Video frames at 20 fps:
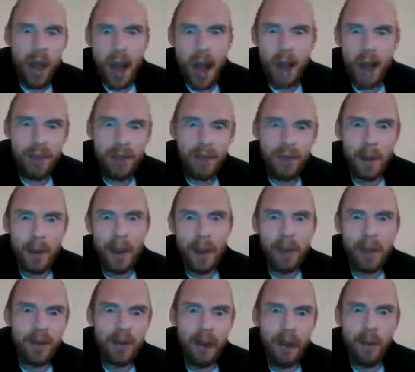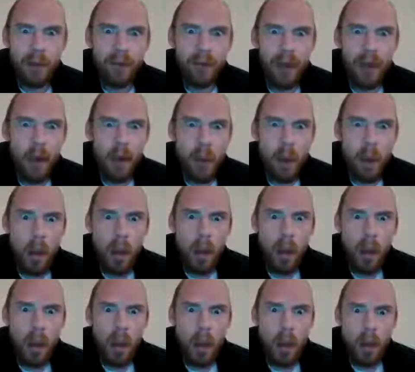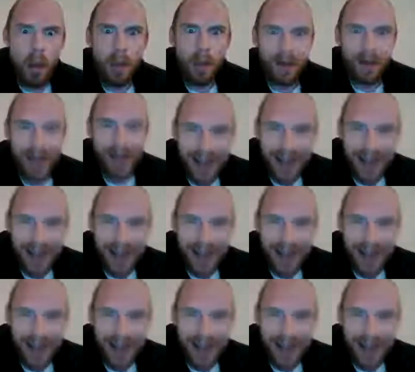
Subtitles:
I've never been this happy before.